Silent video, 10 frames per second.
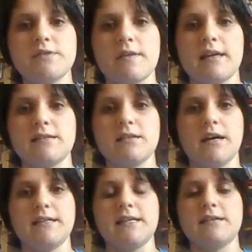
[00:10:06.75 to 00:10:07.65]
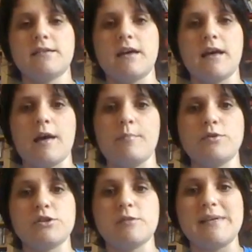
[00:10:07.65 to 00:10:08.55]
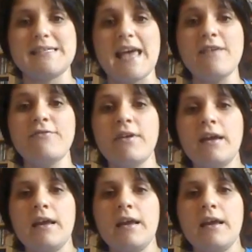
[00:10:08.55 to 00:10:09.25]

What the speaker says: so they decided that just to be safe,